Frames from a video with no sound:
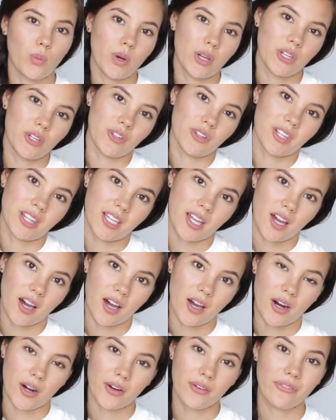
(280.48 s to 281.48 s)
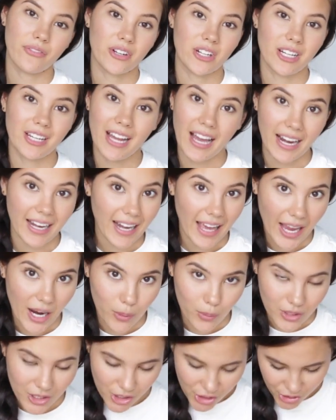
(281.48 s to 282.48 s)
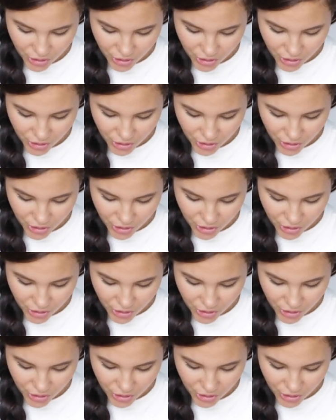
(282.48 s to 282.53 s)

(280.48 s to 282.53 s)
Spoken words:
when you're in the car for 9 hours